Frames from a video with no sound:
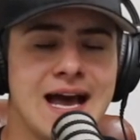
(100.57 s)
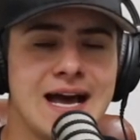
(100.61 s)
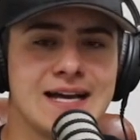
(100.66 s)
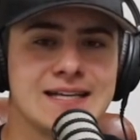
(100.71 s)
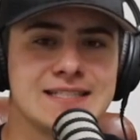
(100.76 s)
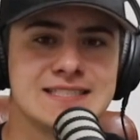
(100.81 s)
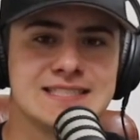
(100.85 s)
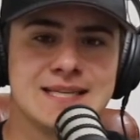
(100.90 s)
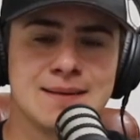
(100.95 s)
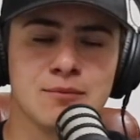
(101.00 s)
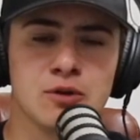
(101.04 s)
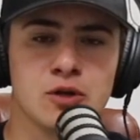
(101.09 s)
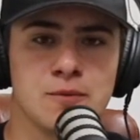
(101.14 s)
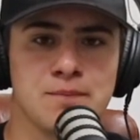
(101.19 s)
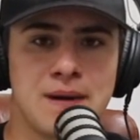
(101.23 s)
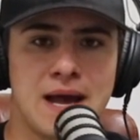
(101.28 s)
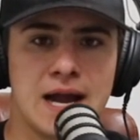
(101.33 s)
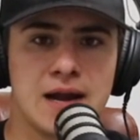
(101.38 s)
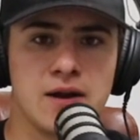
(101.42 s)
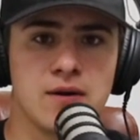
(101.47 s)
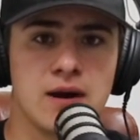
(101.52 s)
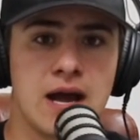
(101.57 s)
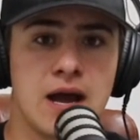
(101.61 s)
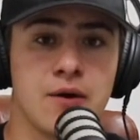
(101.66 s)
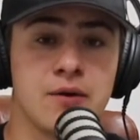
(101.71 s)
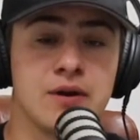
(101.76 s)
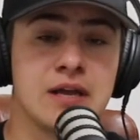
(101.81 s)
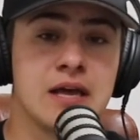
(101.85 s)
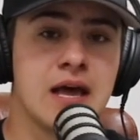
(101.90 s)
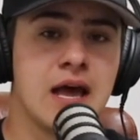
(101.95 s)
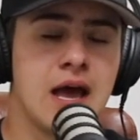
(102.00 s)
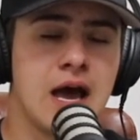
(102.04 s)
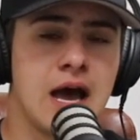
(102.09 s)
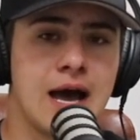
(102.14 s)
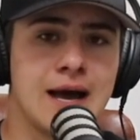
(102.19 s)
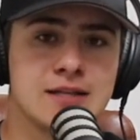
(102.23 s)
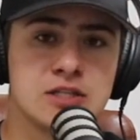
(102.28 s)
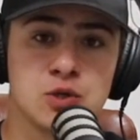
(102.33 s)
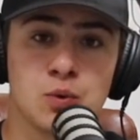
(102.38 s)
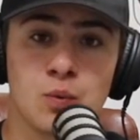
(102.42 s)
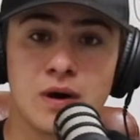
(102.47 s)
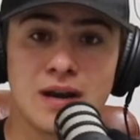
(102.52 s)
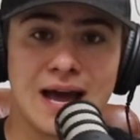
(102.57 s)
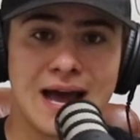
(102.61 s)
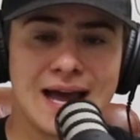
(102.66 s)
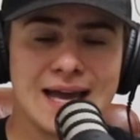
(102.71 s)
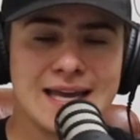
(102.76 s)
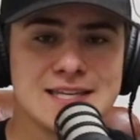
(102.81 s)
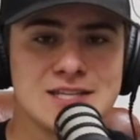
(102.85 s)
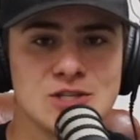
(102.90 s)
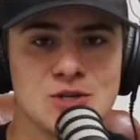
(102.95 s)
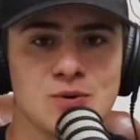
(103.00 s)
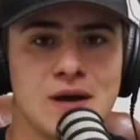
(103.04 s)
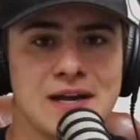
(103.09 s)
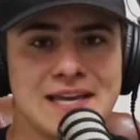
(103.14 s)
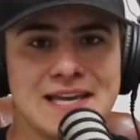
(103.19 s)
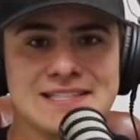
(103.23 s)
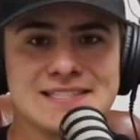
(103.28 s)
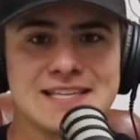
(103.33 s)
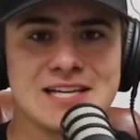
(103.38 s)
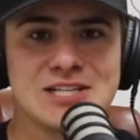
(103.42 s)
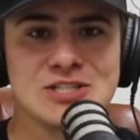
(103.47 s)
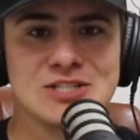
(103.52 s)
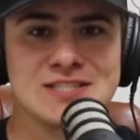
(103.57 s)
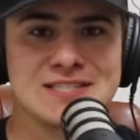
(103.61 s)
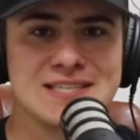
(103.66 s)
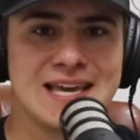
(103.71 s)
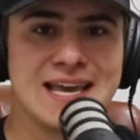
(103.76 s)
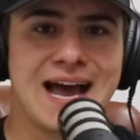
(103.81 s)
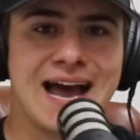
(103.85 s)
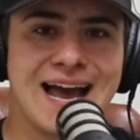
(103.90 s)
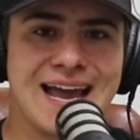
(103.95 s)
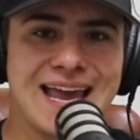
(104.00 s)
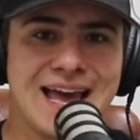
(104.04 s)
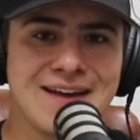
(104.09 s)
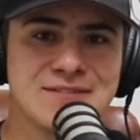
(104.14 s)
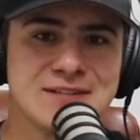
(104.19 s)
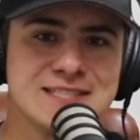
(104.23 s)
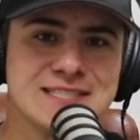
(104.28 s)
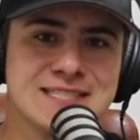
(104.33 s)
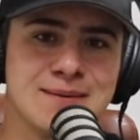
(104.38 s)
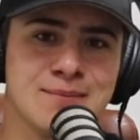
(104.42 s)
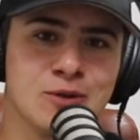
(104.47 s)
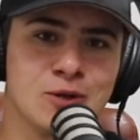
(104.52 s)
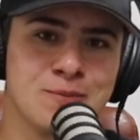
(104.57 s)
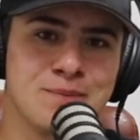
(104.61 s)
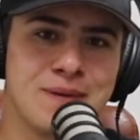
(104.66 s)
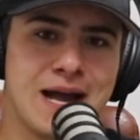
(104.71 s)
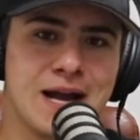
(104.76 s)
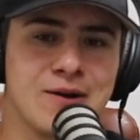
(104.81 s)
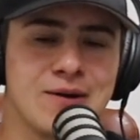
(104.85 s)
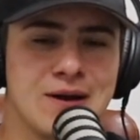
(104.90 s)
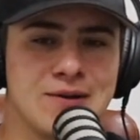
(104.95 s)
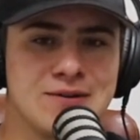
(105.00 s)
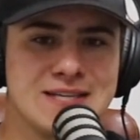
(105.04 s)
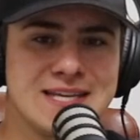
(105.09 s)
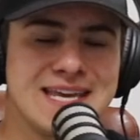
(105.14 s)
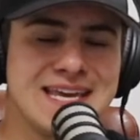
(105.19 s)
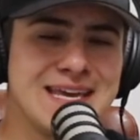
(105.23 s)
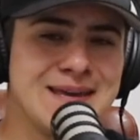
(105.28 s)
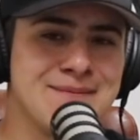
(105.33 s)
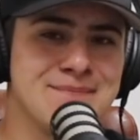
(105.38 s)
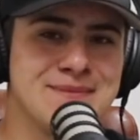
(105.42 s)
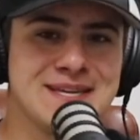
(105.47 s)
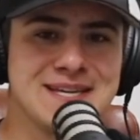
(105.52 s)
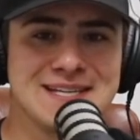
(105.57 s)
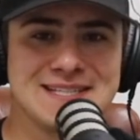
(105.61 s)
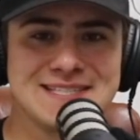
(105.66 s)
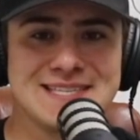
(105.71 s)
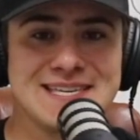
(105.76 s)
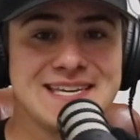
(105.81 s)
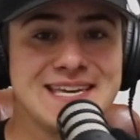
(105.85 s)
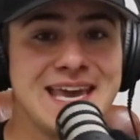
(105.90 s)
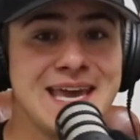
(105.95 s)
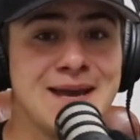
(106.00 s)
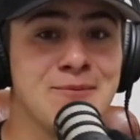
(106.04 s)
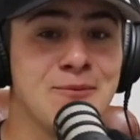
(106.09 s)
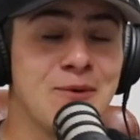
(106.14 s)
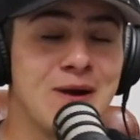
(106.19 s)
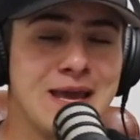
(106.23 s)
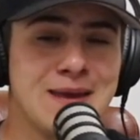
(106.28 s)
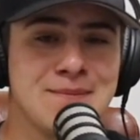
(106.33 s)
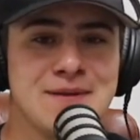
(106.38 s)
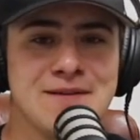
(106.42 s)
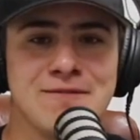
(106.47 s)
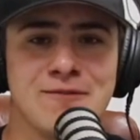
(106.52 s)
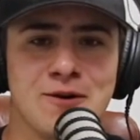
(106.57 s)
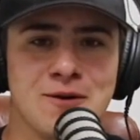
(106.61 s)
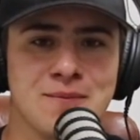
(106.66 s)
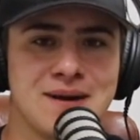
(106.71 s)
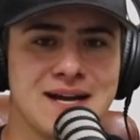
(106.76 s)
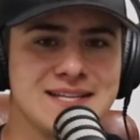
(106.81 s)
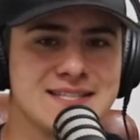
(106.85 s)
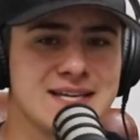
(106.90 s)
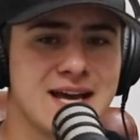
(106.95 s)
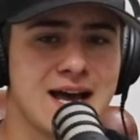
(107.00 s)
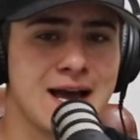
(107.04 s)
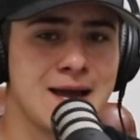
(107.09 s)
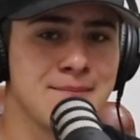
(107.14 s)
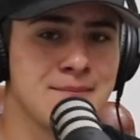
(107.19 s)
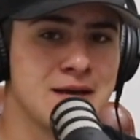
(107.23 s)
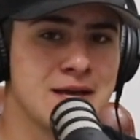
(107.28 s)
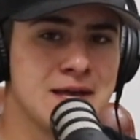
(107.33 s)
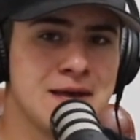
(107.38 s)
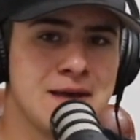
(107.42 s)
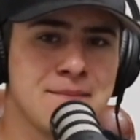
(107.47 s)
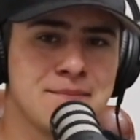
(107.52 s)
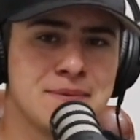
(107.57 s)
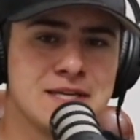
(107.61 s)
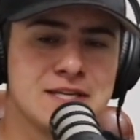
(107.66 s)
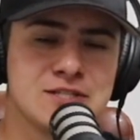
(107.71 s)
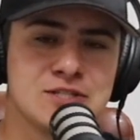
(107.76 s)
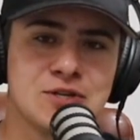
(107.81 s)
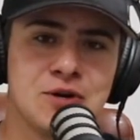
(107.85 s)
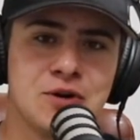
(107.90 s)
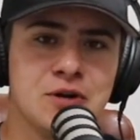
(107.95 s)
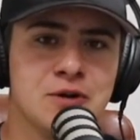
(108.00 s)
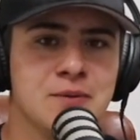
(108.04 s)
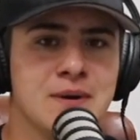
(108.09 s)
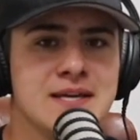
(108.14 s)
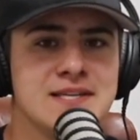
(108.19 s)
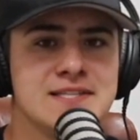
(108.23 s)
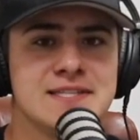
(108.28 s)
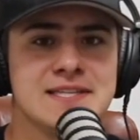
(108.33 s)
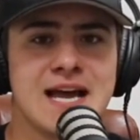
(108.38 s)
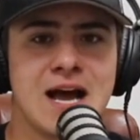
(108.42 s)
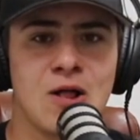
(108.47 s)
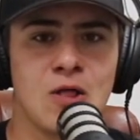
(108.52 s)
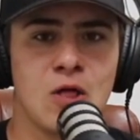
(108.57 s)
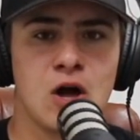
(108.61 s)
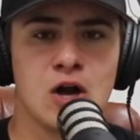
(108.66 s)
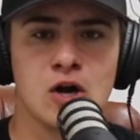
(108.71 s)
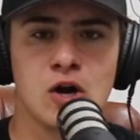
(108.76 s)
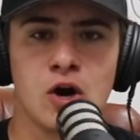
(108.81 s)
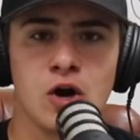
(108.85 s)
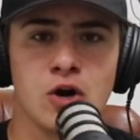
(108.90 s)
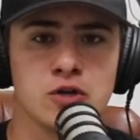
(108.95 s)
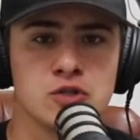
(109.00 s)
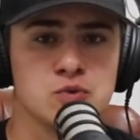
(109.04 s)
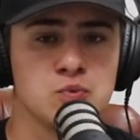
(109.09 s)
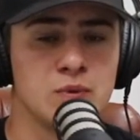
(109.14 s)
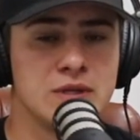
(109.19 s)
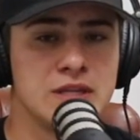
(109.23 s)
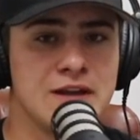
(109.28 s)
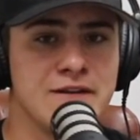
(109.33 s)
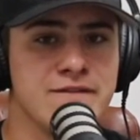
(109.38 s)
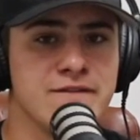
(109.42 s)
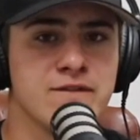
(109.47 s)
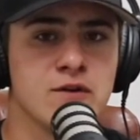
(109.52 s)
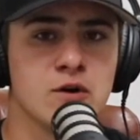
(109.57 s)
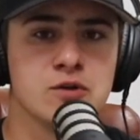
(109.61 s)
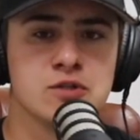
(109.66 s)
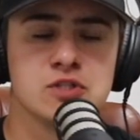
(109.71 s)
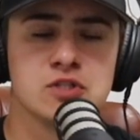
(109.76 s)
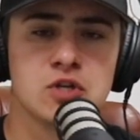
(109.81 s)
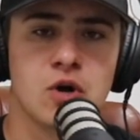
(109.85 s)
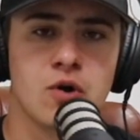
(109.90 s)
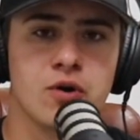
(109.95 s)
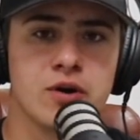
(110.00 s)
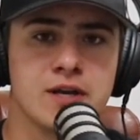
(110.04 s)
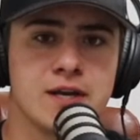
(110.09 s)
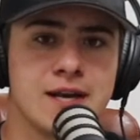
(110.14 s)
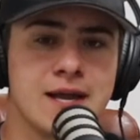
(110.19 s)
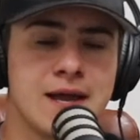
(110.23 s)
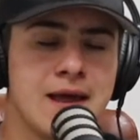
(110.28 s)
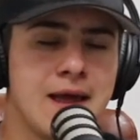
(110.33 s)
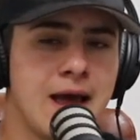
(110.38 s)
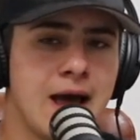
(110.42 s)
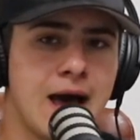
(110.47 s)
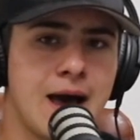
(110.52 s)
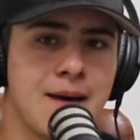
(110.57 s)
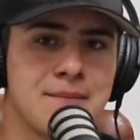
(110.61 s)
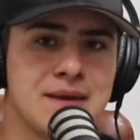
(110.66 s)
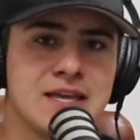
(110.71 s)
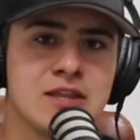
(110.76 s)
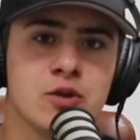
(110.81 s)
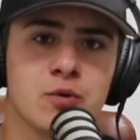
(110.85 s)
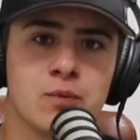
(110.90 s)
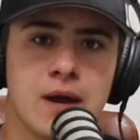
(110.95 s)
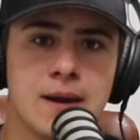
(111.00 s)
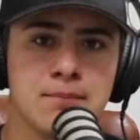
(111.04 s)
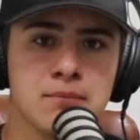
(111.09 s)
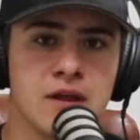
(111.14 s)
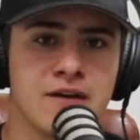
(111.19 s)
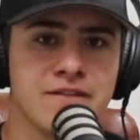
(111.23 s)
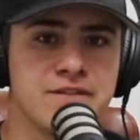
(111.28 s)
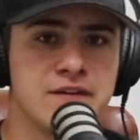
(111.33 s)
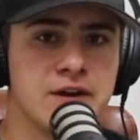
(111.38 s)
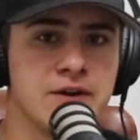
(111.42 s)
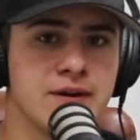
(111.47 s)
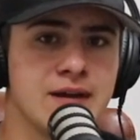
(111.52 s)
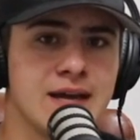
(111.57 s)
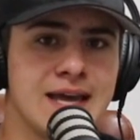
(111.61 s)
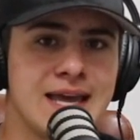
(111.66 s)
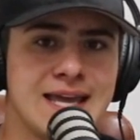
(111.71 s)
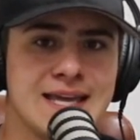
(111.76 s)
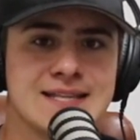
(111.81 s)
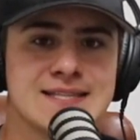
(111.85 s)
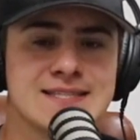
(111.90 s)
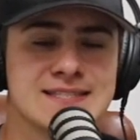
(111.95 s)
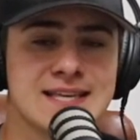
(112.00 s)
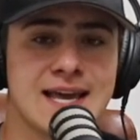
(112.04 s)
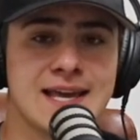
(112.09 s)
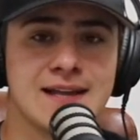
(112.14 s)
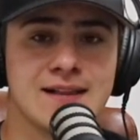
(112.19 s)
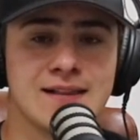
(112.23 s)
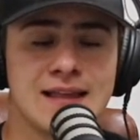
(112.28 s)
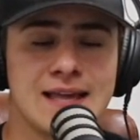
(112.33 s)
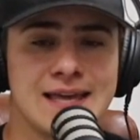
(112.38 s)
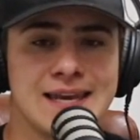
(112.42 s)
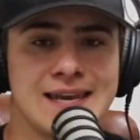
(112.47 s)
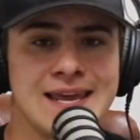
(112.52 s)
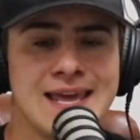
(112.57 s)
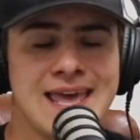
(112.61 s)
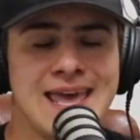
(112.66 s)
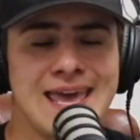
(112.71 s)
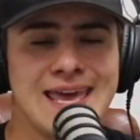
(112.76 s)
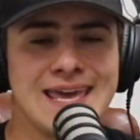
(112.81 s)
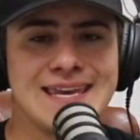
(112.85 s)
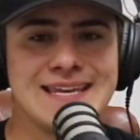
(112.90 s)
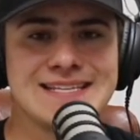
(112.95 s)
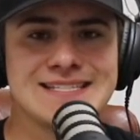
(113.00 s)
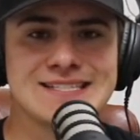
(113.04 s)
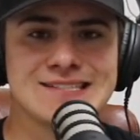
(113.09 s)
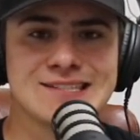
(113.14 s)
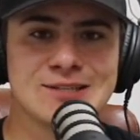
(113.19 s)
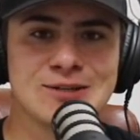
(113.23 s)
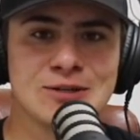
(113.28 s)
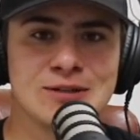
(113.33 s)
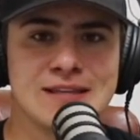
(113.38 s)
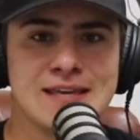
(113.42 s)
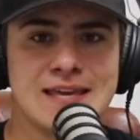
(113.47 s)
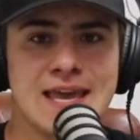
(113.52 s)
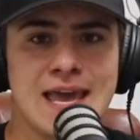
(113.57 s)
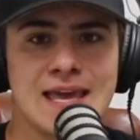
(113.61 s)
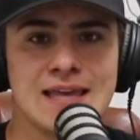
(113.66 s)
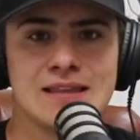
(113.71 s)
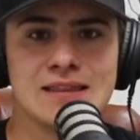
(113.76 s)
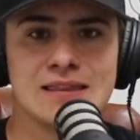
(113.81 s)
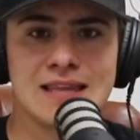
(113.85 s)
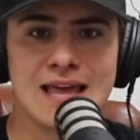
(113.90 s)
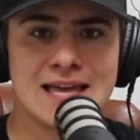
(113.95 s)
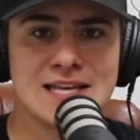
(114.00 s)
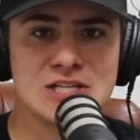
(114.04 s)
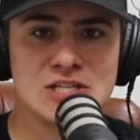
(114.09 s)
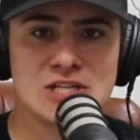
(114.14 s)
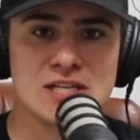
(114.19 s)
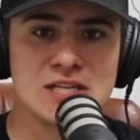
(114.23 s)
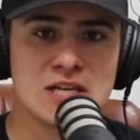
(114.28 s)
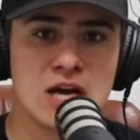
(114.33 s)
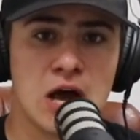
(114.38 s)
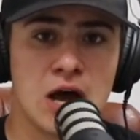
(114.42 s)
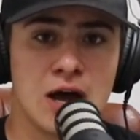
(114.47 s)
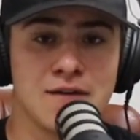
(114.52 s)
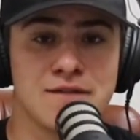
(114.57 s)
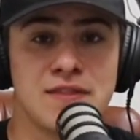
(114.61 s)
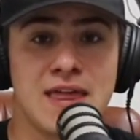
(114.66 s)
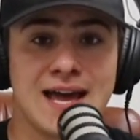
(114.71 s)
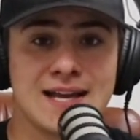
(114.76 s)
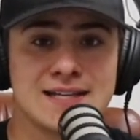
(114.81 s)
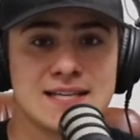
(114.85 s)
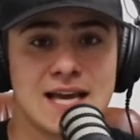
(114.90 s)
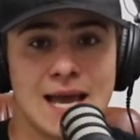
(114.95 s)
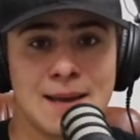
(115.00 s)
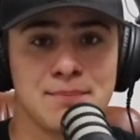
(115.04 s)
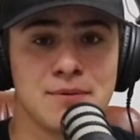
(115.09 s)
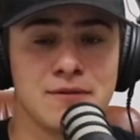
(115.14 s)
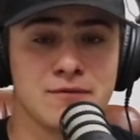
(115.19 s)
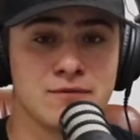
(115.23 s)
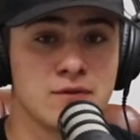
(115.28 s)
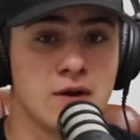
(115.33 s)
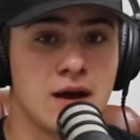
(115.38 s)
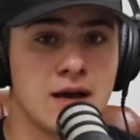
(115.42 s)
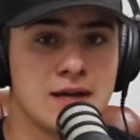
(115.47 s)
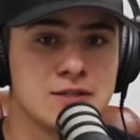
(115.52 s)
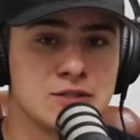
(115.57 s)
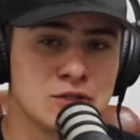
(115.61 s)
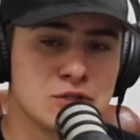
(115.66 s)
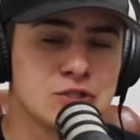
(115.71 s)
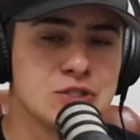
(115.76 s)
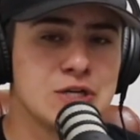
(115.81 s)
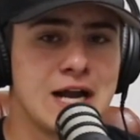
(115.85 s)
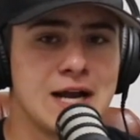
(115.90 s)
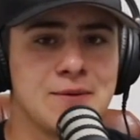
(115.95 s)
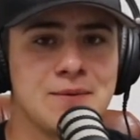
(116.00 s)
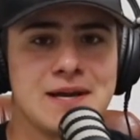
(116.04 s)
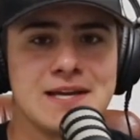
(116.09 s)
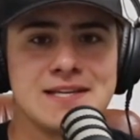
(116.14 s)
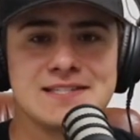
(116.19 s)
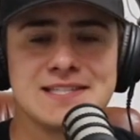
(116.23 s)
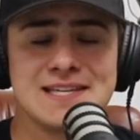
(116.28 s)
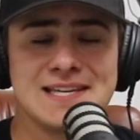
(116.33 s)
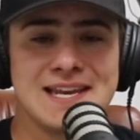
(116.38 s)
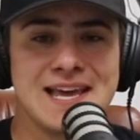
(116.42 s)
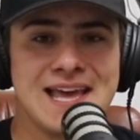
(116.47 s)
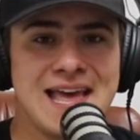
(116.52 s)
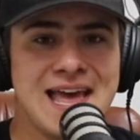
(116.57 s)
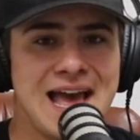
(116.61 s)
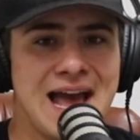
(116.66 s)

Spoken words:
similar background to what I do. I guess I should say I have a similar background to him because he came way before my time, but he started racing Outlaw karts when they first started in the Red Bluff area and Cyclan, and is literally a legend of that type of dirt track racing.